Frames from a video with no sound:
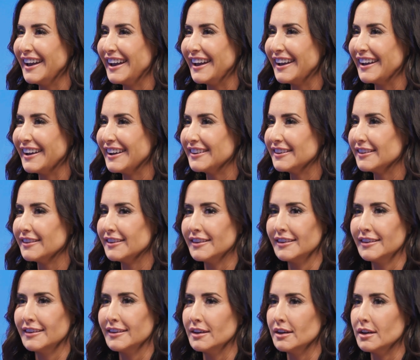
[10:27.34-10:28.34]
and I
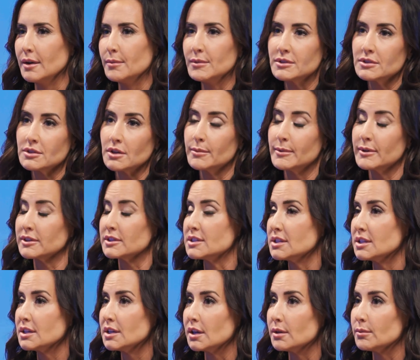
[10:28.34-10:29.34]
mean, it's all about the
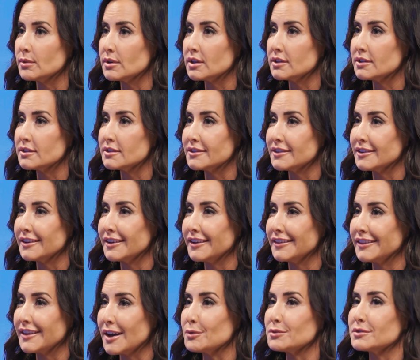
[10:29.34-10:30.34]
team, and
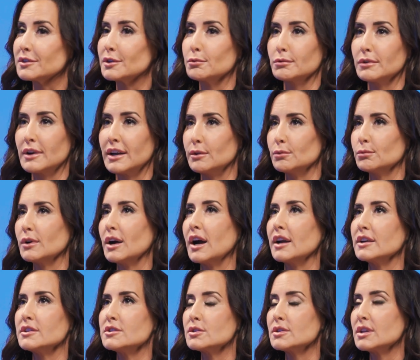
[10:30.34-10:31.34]
that was a great
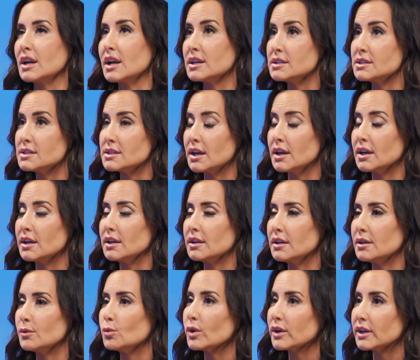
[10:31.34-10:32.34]
ride. So then I
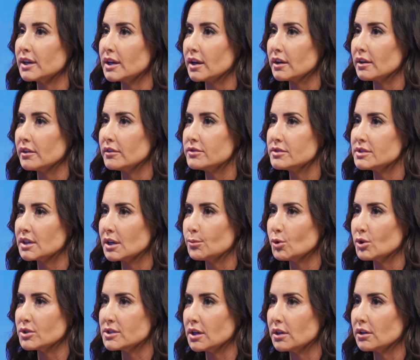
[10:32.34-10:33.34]
stayed working out of
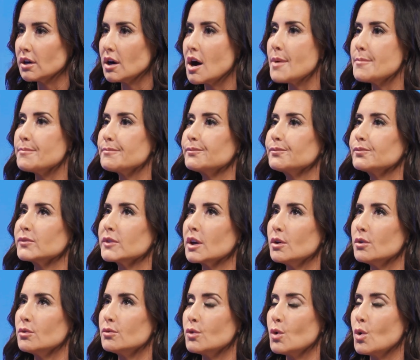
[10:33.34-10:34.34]
Singapore Telecom
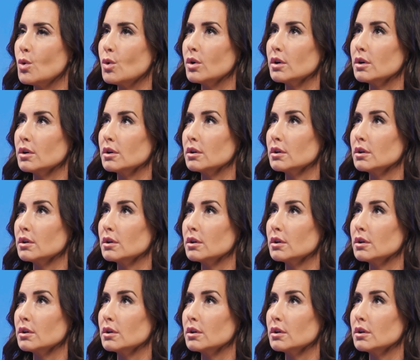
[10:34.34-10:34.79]
for...